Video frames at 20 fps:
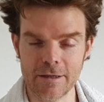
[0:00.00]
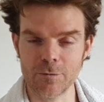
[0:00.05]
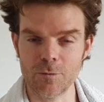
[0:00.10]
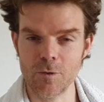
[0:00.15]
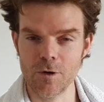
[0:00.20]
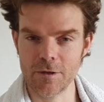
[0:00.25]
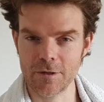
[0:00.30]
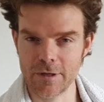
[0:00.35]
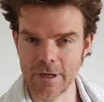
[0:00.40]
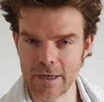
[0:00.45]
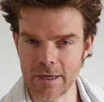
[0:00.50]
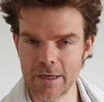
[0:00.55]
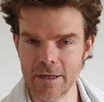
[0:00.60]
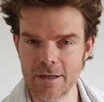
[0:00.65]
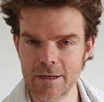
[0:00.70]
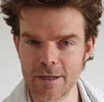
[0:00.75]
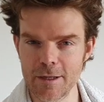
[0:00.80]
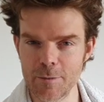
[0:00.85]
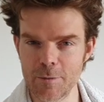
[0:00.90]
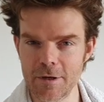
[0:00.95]
worth taking a
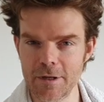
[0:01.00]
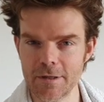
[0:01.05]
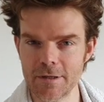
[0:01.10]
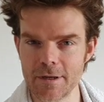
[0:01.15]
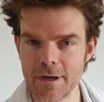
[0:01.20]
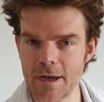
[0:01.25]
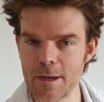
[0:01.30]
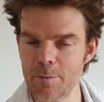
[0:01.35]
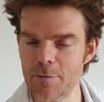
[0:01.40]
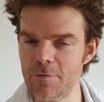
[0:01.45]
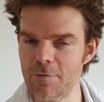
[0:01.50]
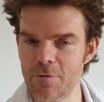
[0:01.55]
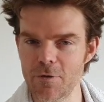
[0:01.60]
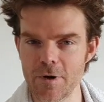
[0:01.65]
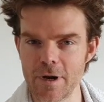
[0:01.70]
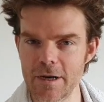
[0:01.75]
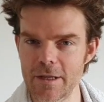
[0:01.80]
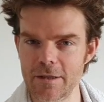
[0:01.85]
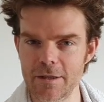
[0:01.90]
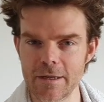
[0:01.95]
little bit of time before
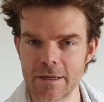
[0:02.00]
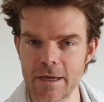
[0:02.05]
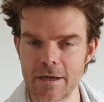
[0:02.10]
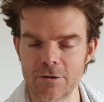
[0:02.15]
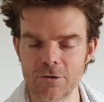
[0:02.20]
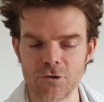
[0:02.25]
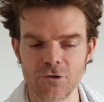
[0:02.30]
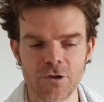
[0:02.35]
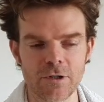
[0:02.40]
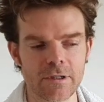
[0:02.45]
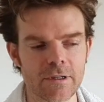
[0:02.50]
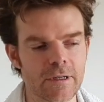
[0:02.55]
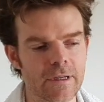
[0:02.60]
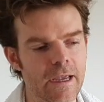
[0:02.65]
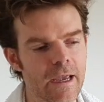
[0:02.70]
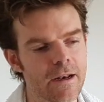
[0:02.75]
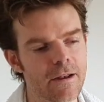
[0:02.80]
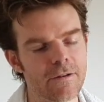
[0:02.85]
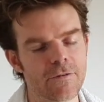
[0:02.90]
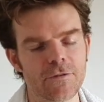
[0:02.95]
anything else just to
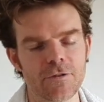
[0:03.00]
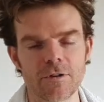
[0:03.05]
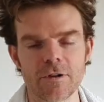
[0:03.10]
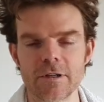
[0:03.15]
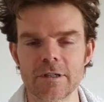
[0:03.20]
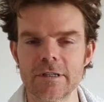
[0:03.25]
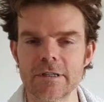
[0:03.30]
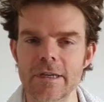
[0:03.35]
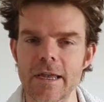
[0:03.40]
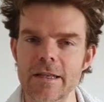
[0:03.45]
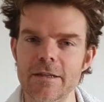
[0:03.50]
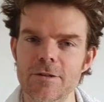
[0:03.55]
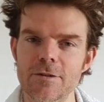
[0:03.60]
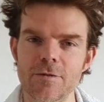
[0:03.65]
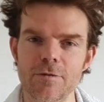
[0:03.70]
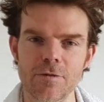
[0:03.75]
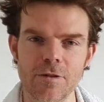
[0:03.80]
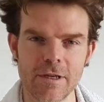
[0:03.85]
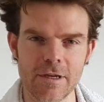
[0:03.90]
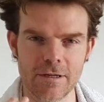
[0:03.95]
get a sort of sense
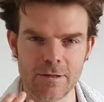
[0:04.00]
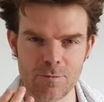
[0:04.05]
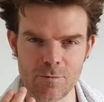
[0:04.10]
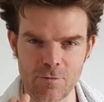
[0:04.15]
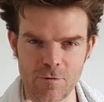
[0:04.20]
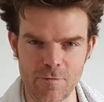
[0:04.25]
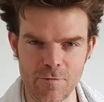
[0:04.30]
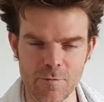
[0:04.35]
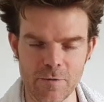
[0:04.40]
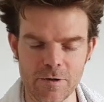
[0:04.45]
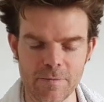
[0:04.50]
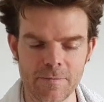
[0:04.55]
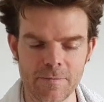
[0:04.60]
of this movement.